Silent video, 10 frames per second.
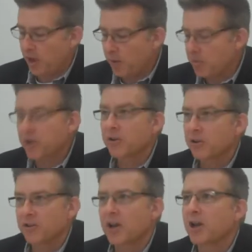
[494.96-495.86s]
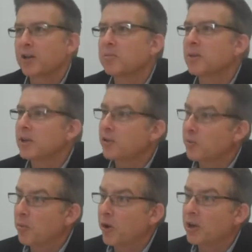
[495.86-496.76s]
that period of time
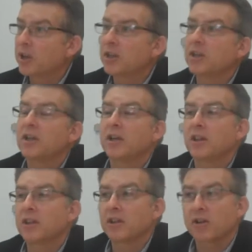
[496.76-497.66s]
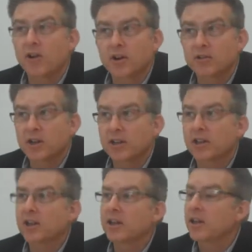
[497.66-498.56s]
to market, the cost
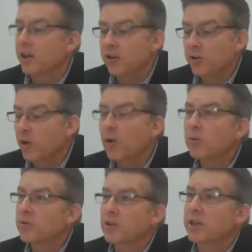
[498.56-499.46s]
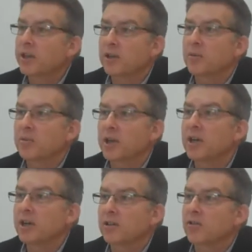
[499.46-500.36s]
outlay, you're always going to end up behind.